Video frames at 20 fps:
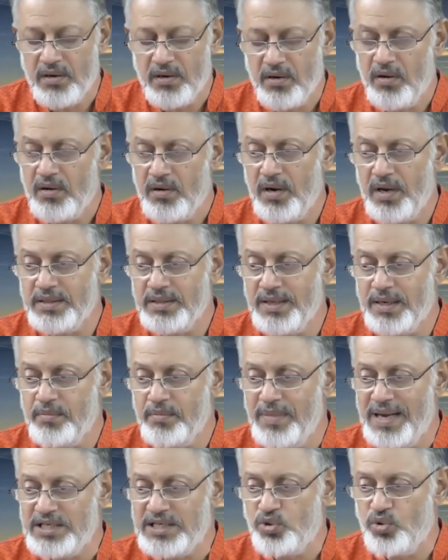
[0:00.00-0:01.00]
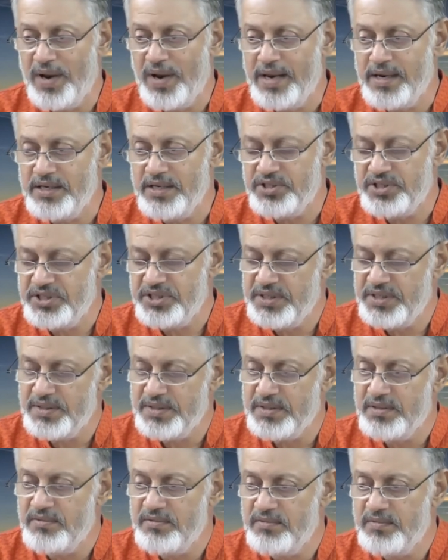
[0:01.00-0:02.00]
Not like that masculinity,
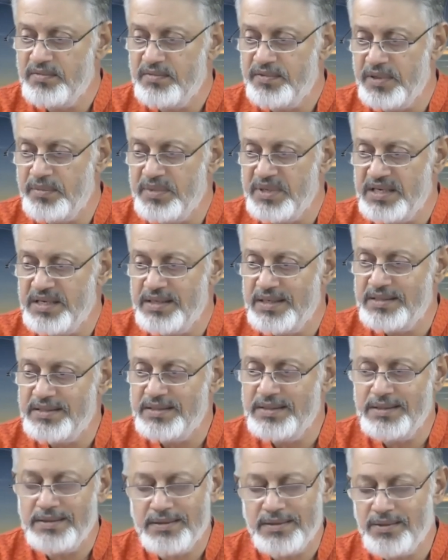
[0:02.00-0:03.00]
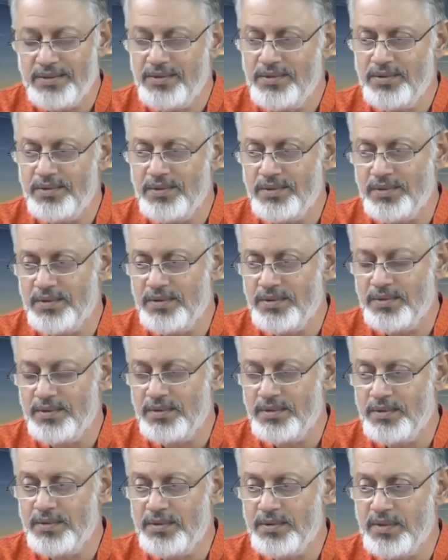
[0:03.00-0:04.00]
femininity. No, no,
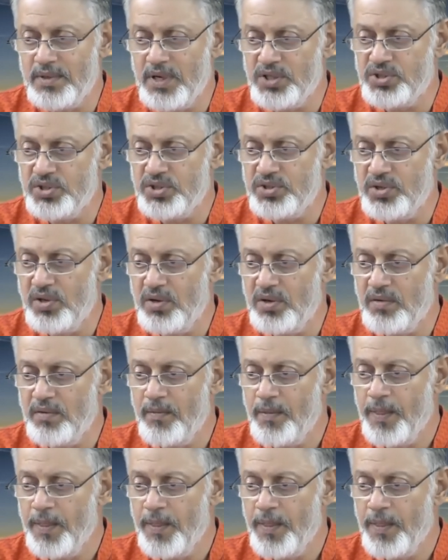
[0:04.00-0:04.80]
no, not at all.